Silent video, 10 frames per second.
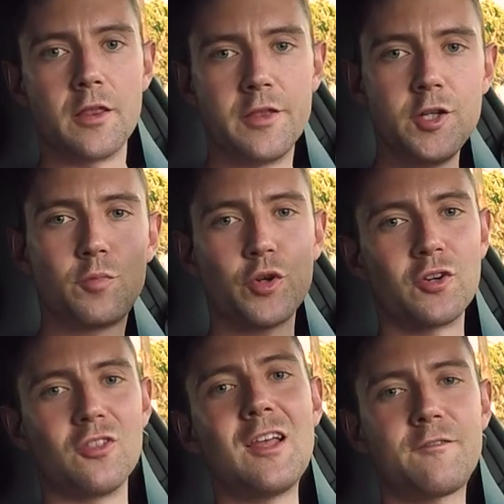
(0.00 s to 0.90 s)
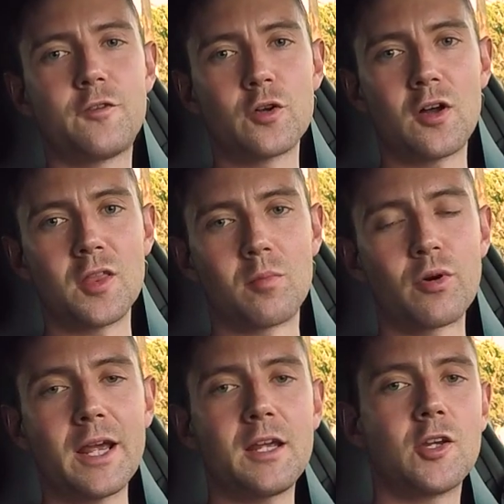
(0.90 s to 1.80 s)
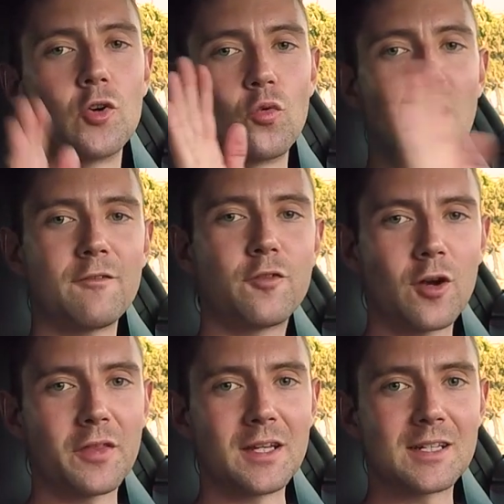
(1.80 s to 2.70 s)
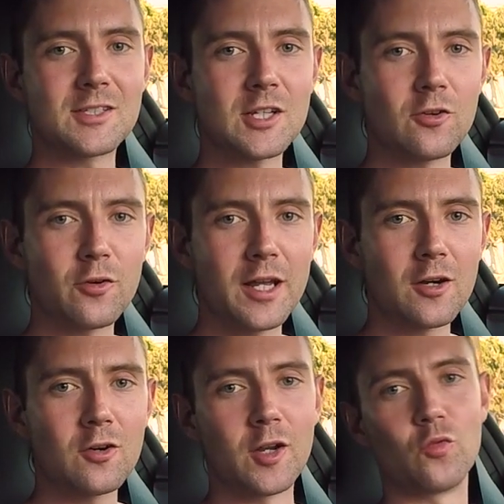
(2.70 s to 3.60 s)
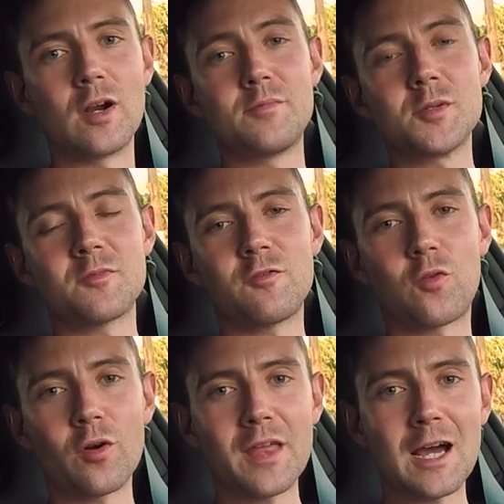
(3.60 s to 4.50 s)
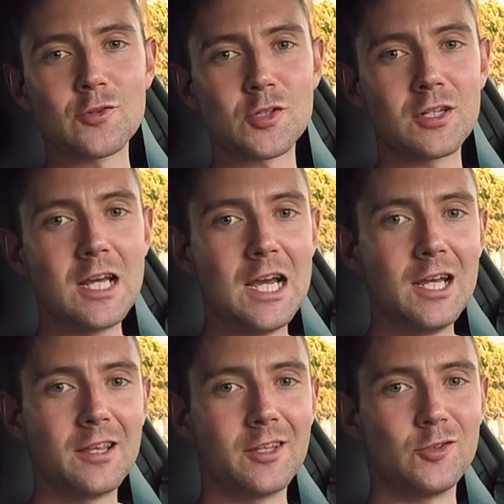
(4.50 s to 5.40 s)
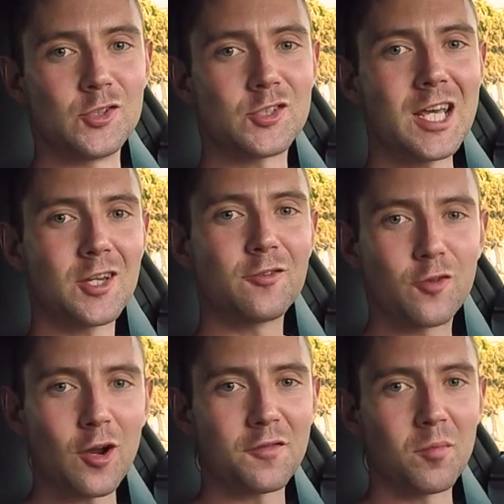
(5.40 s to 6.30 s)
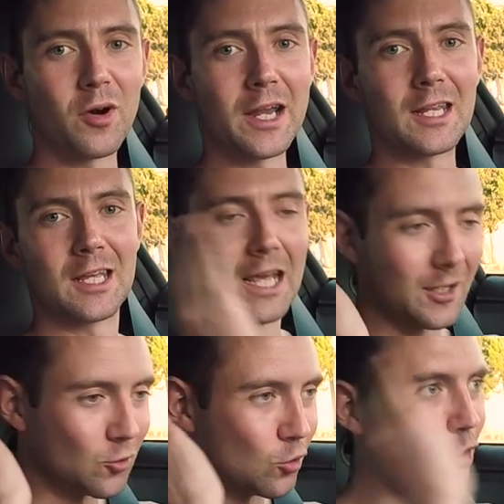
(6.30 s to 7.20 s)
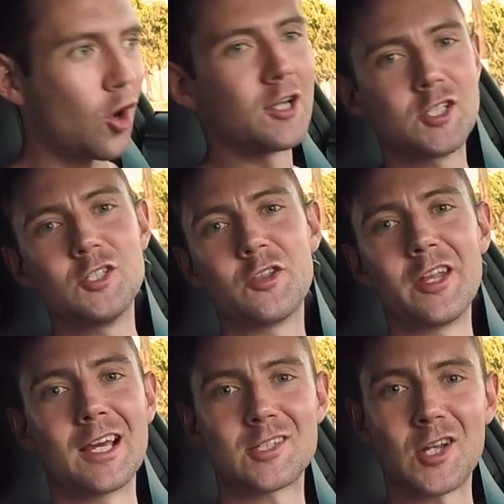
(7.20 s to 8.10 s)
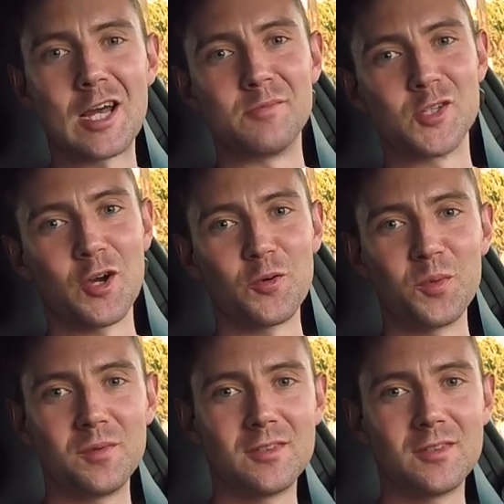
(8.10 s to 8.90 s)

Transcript: Then you put your left foot on the brake, your right foot on the accelerator, it revs up to 4,000, then you just take your foot off the brake and you launch into the next time zone.